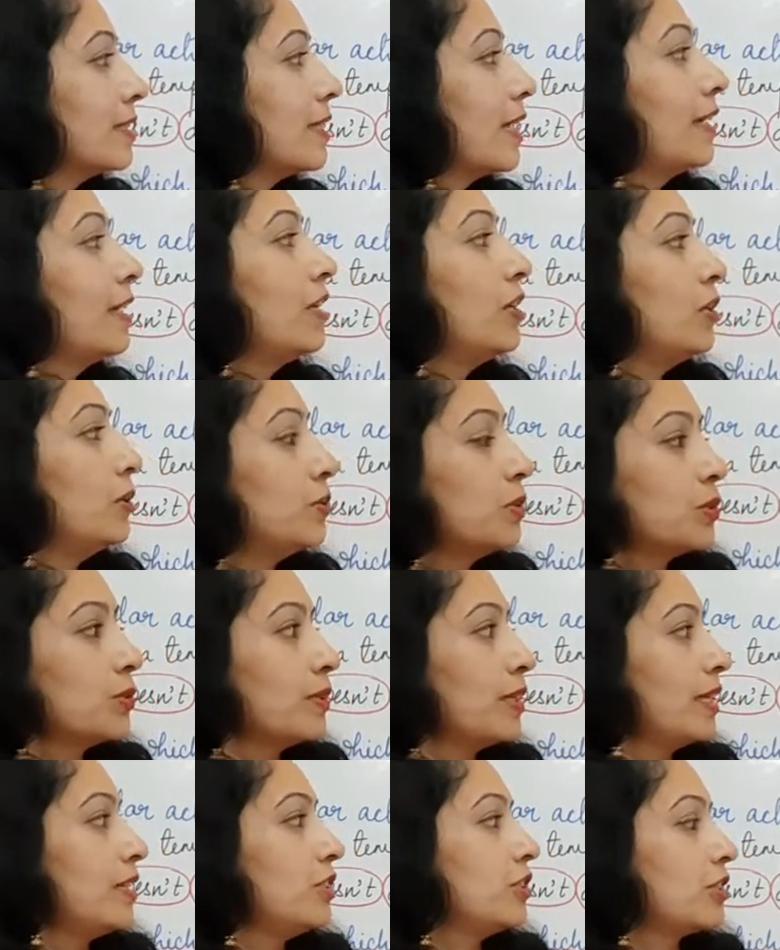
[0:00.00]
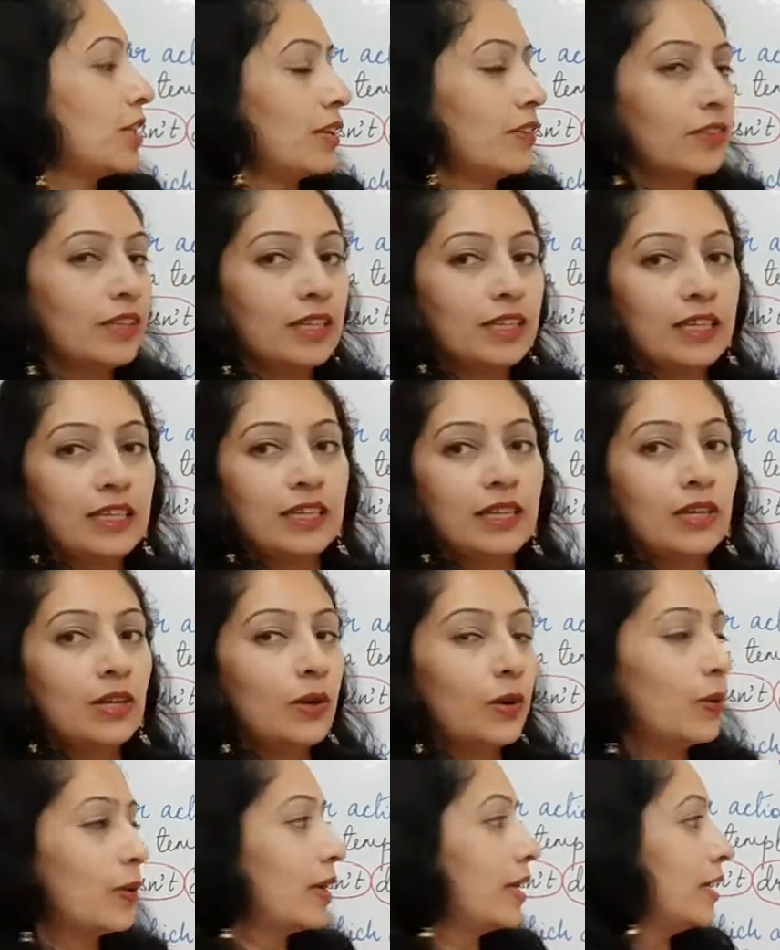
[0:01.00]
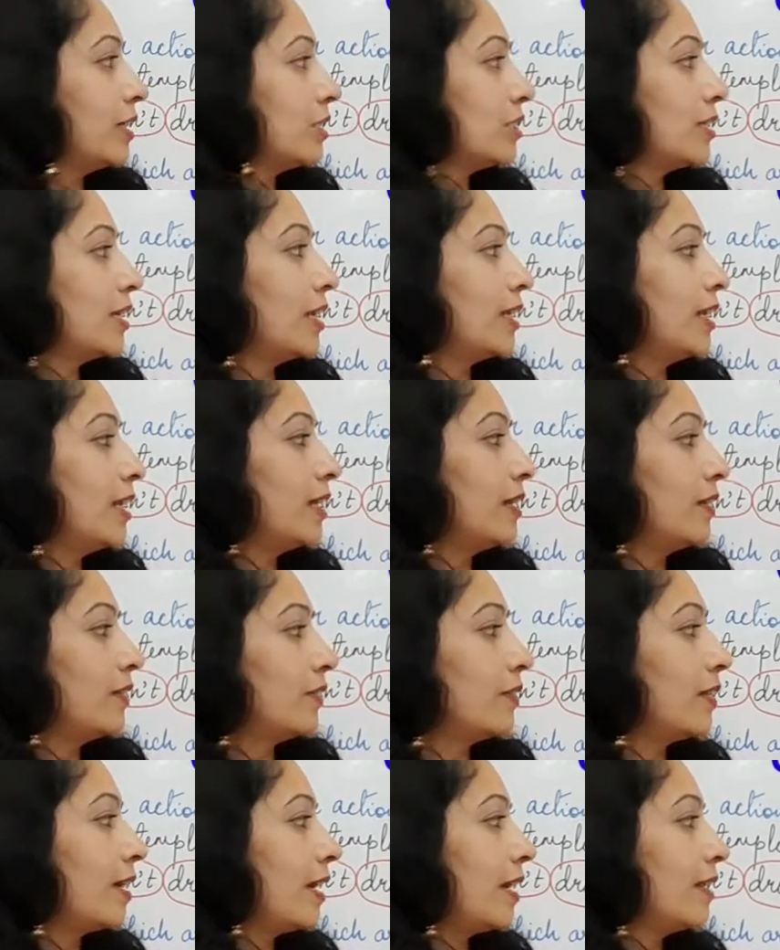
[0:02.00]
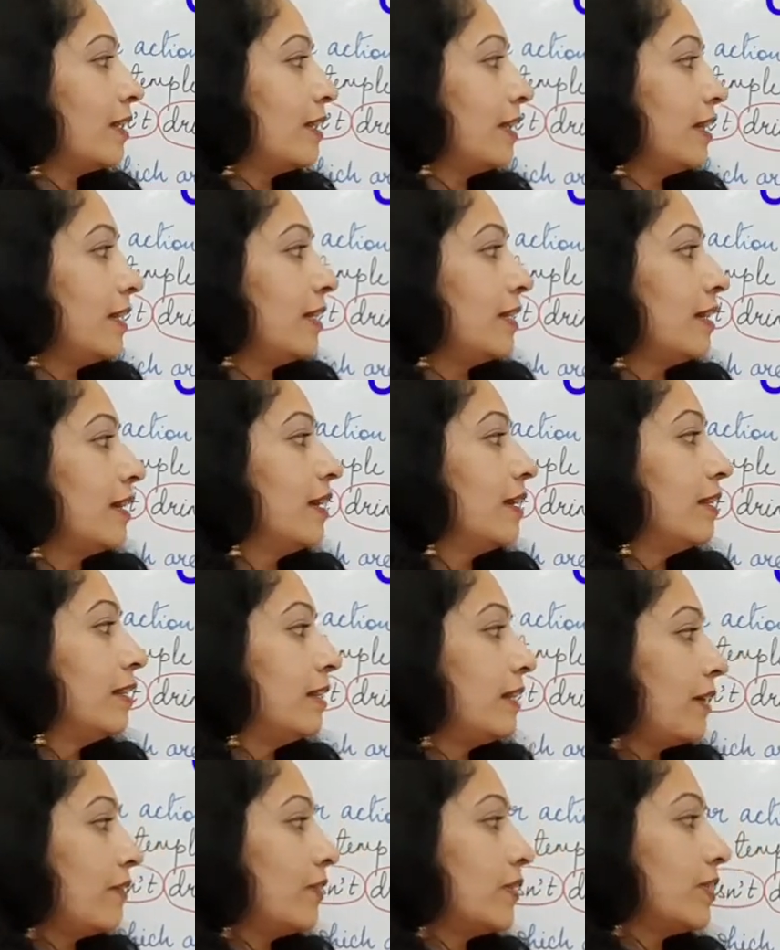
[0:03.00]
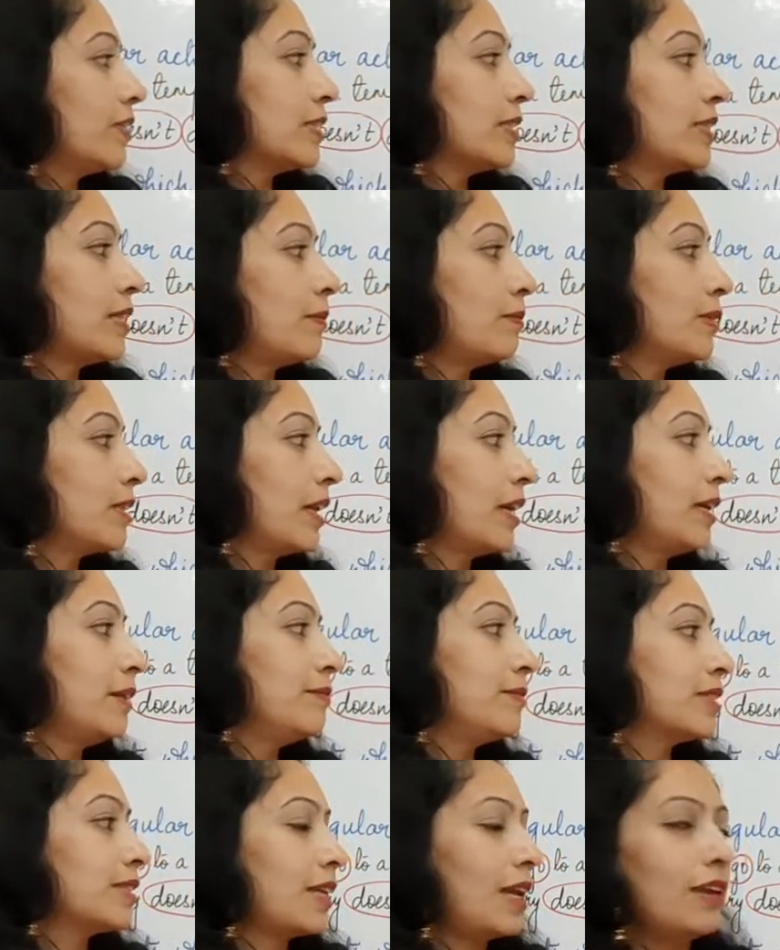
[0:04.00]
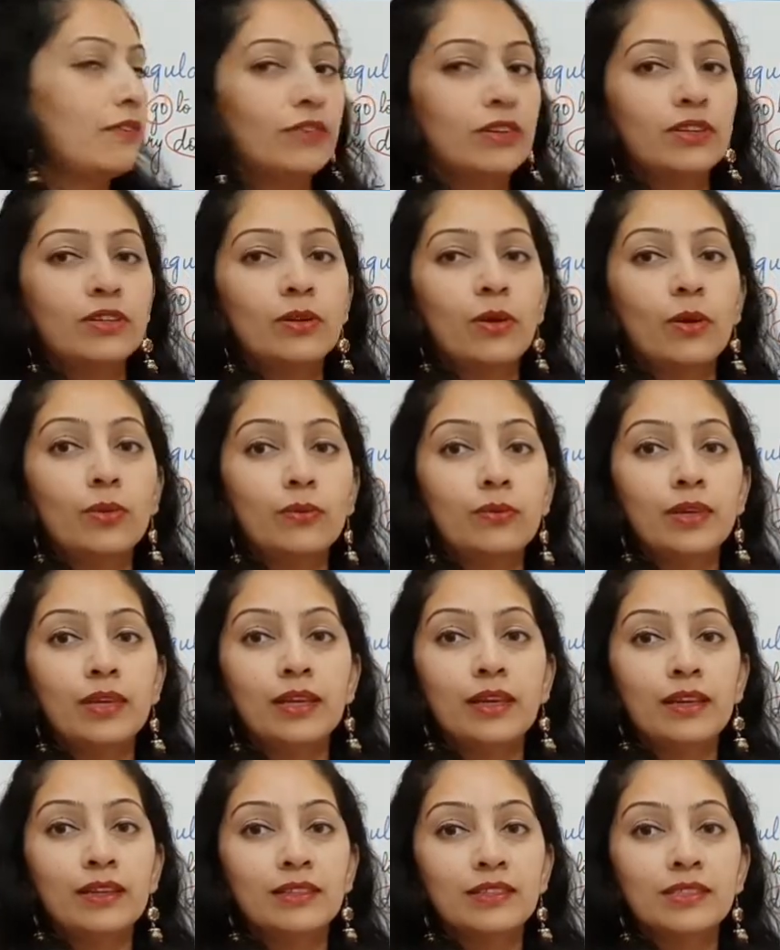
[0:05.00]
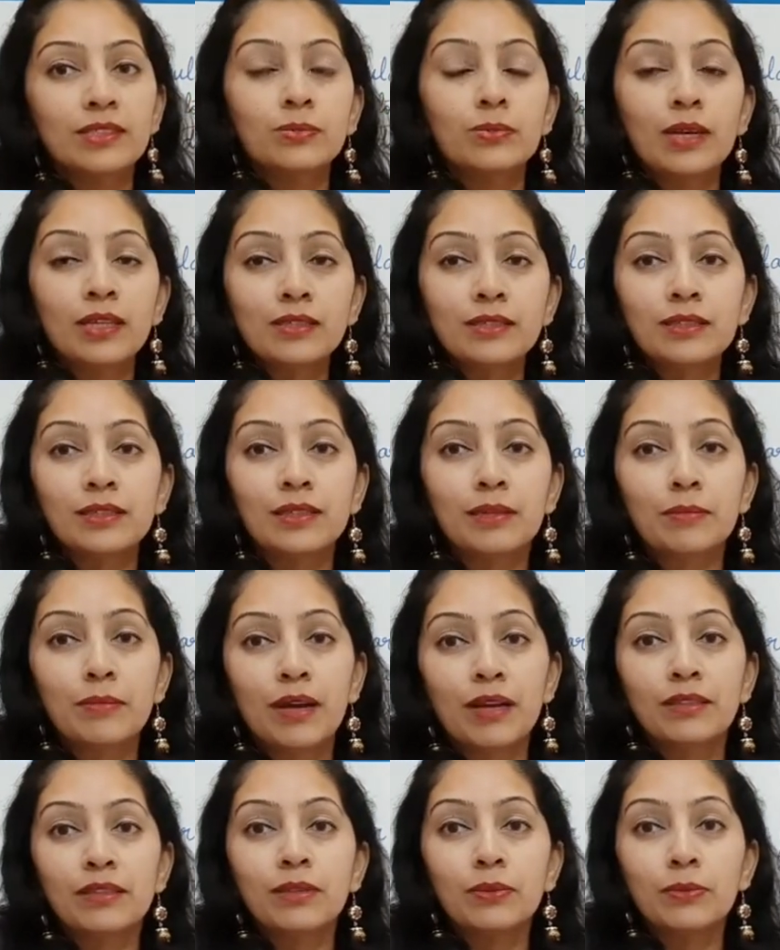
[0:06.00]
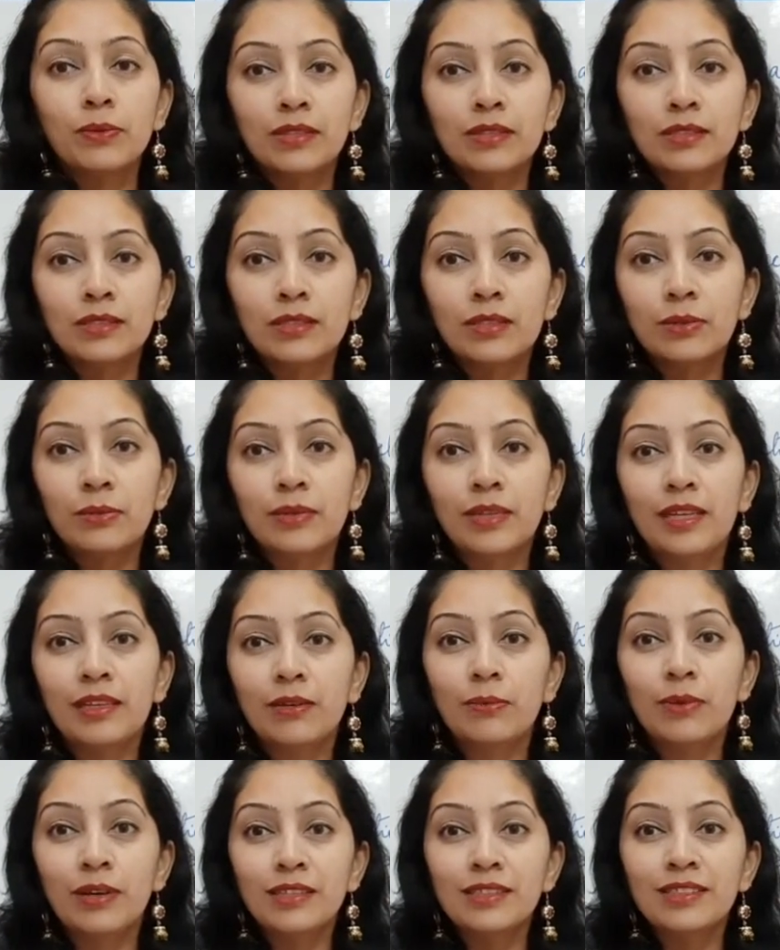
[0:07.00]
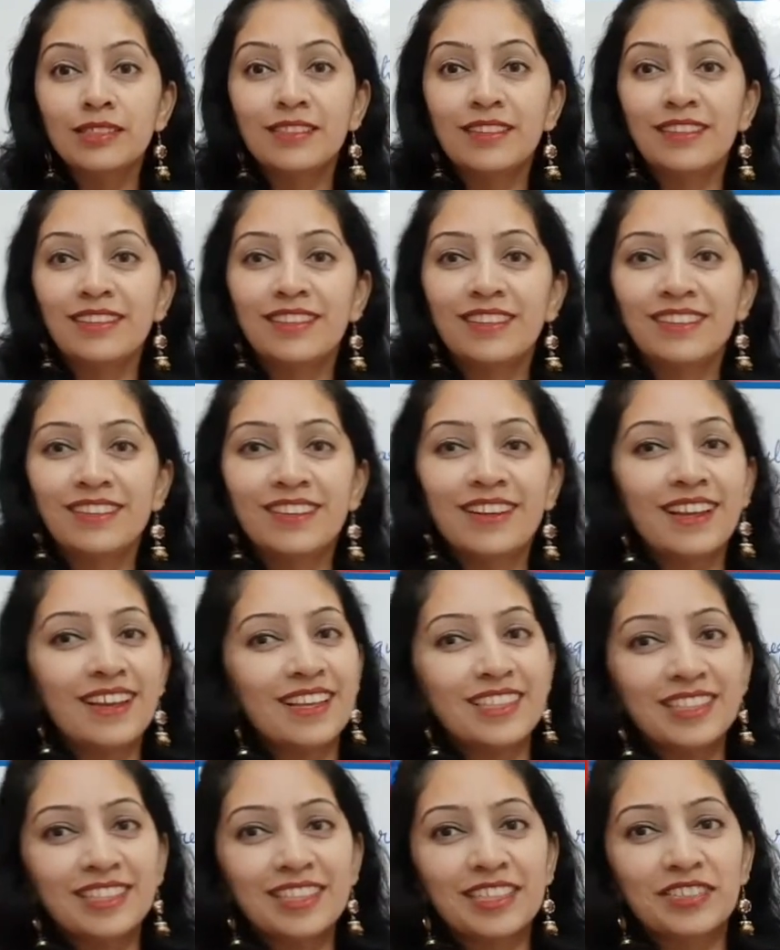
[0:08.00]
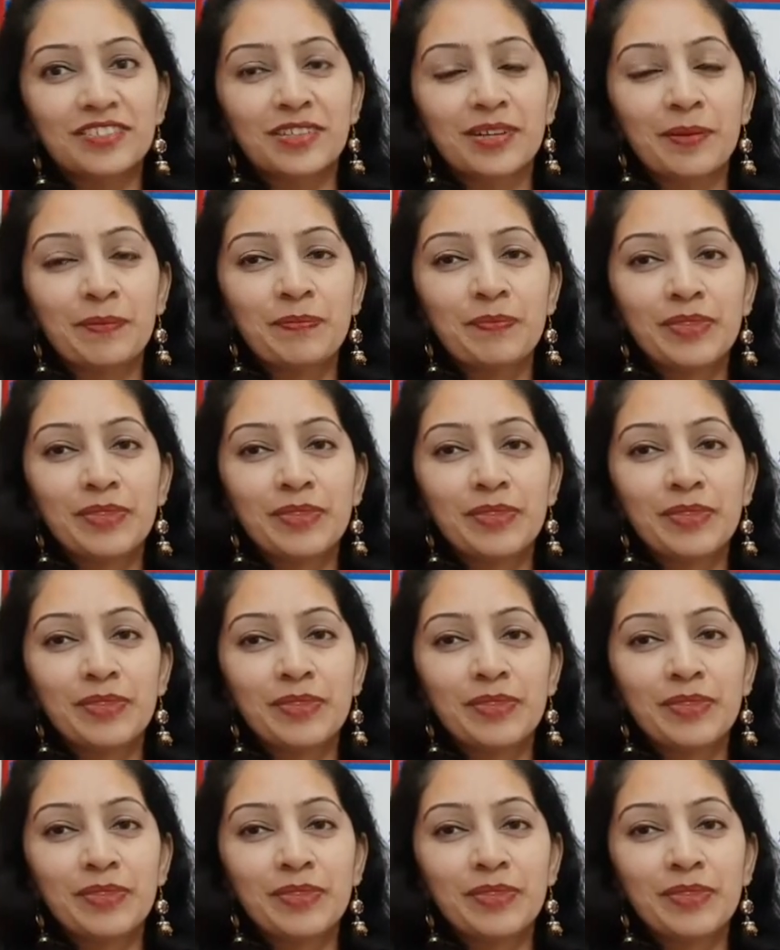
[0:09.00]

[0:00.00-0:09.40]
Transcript: like usually, generally, occasionally, rarely, never, sometimes, ever, on weekends, once in a month, once in a week, once in a year, etc.